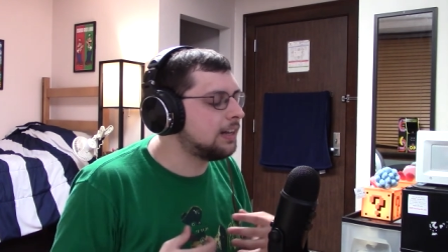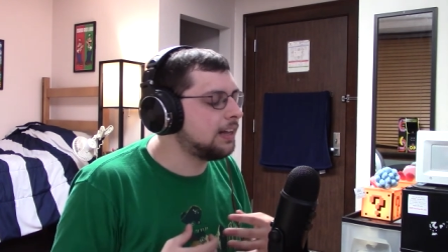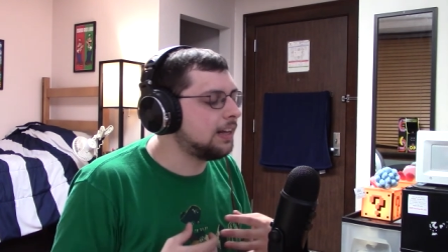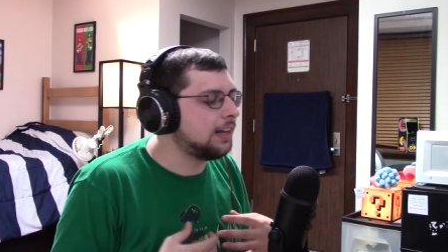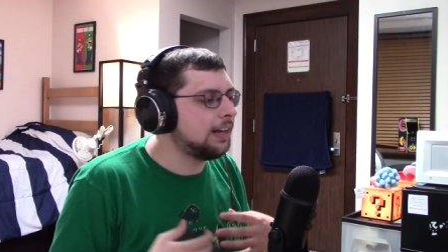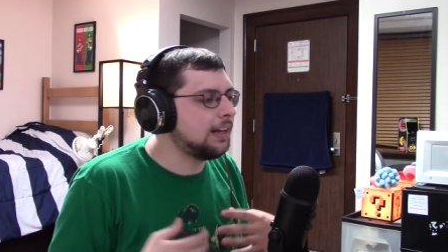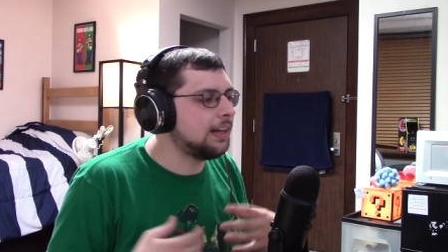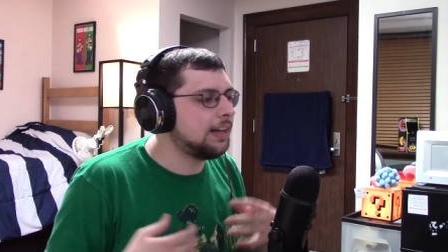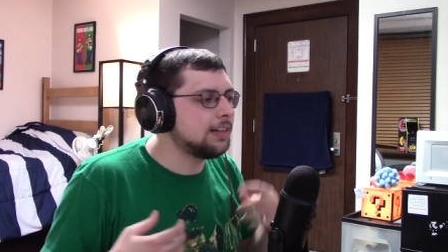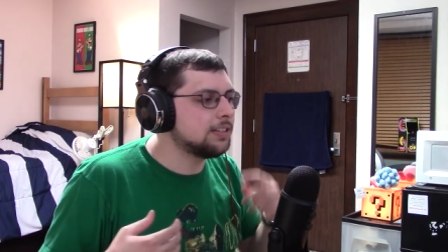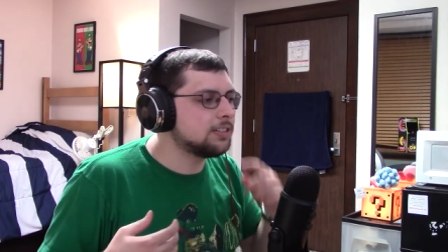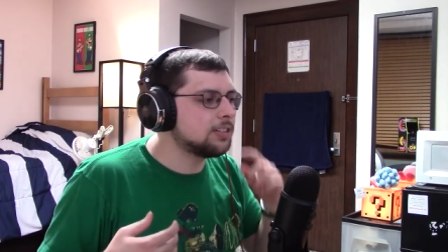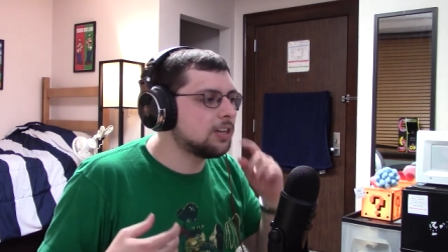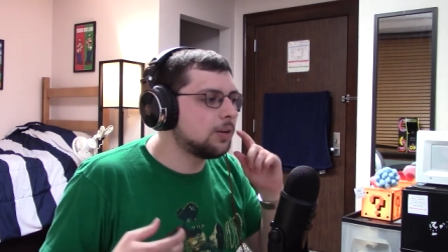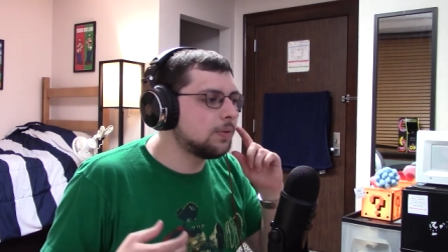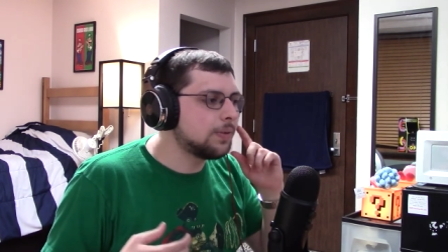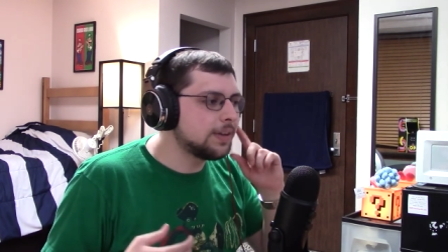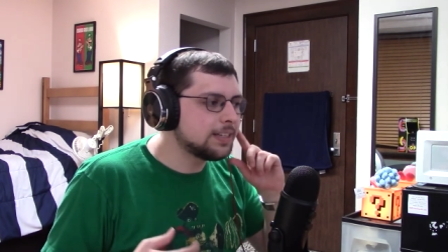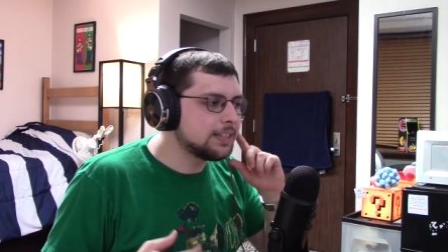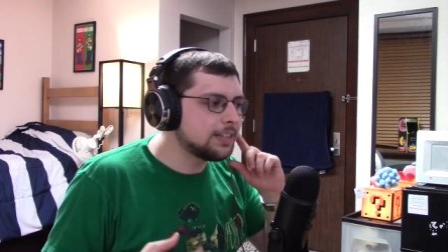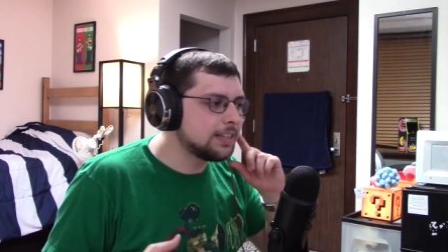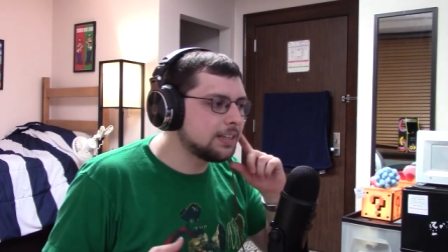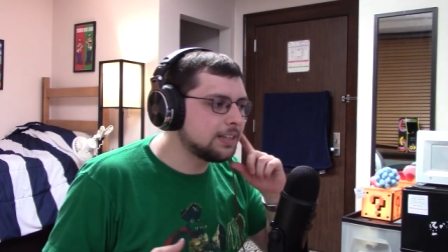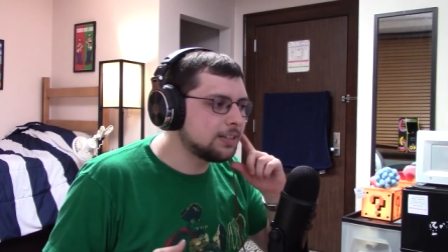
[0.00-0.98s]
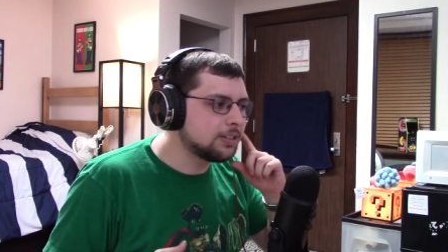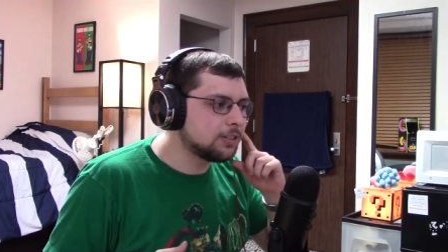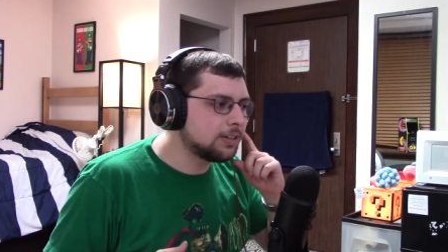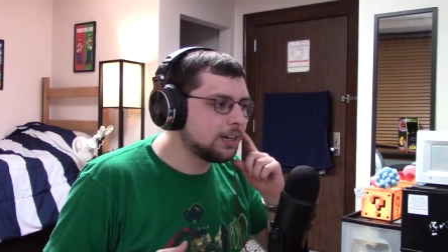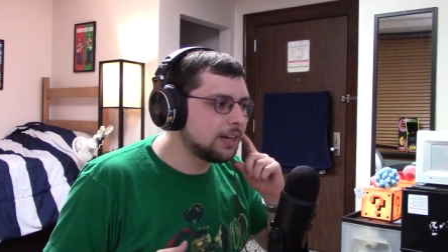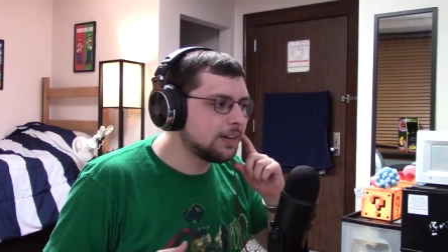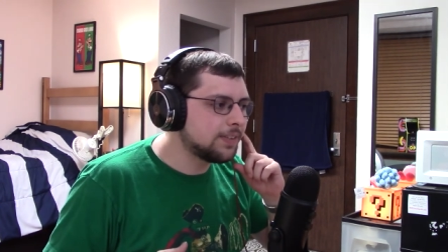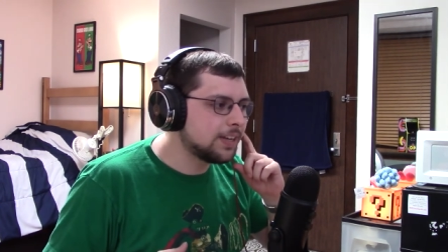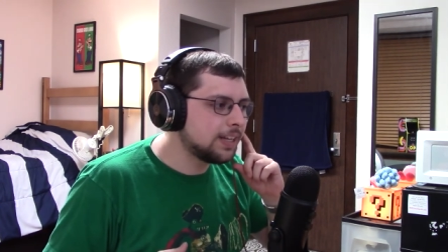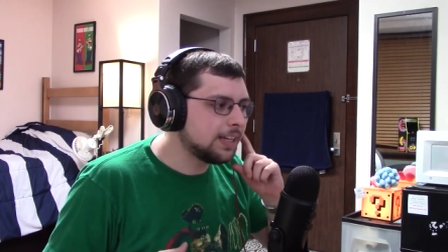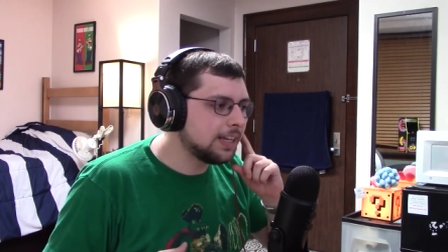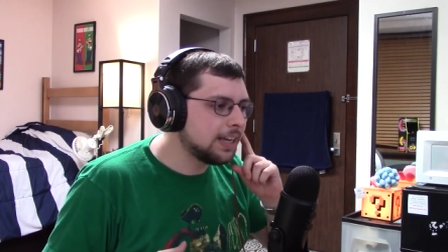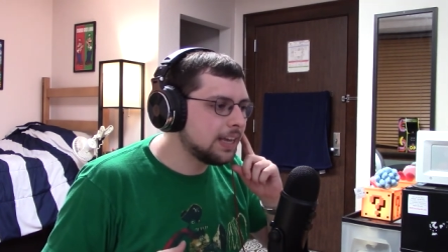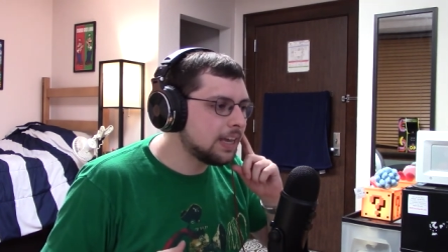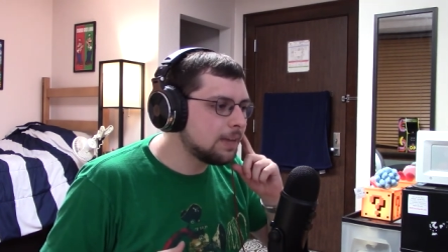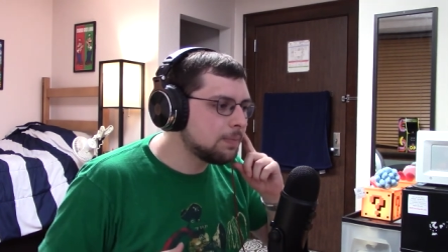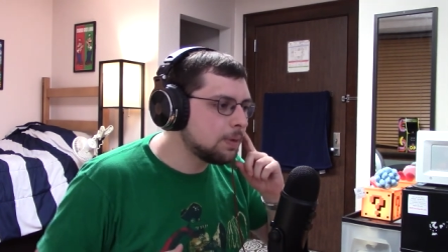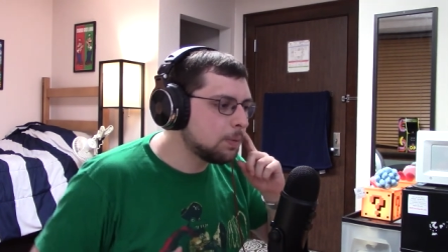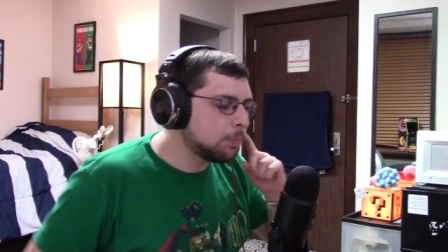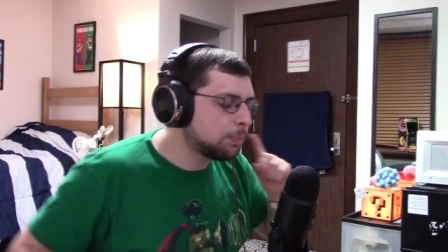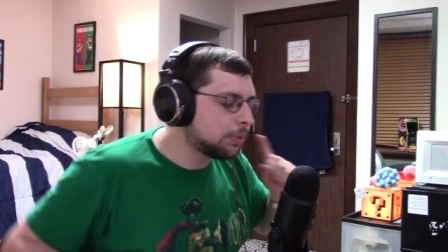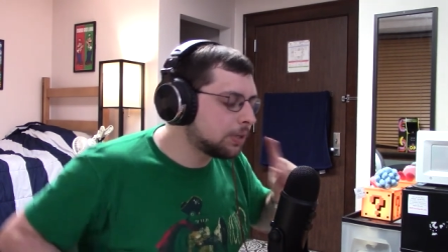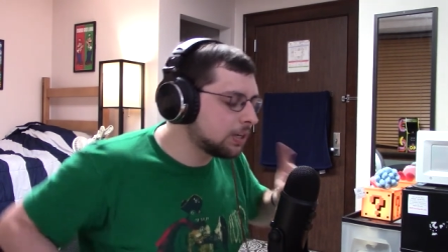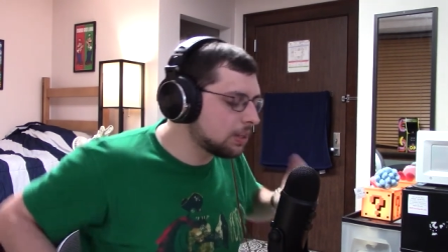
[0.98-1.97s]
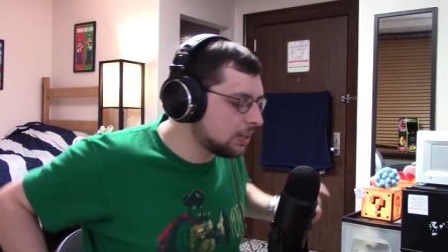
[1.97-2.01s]
As always, in these Creative Outlet
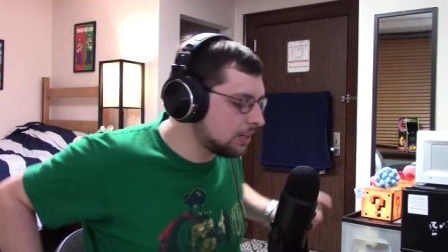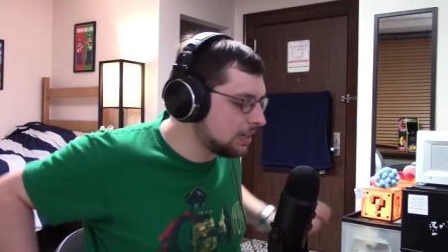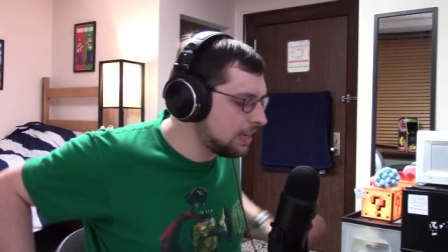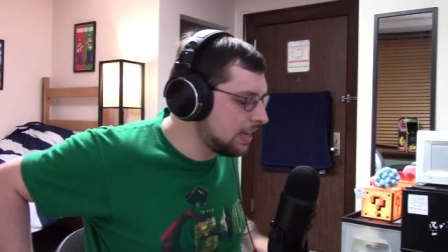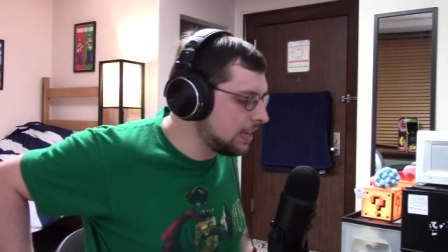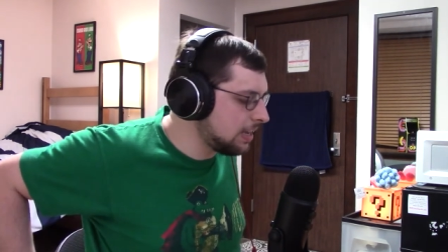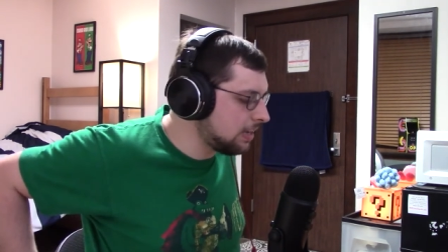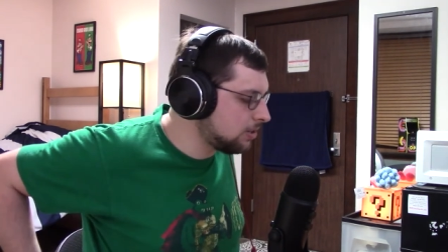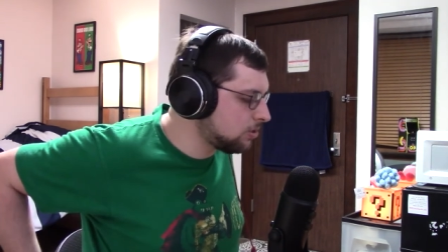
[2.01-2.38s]
Gaming Birthday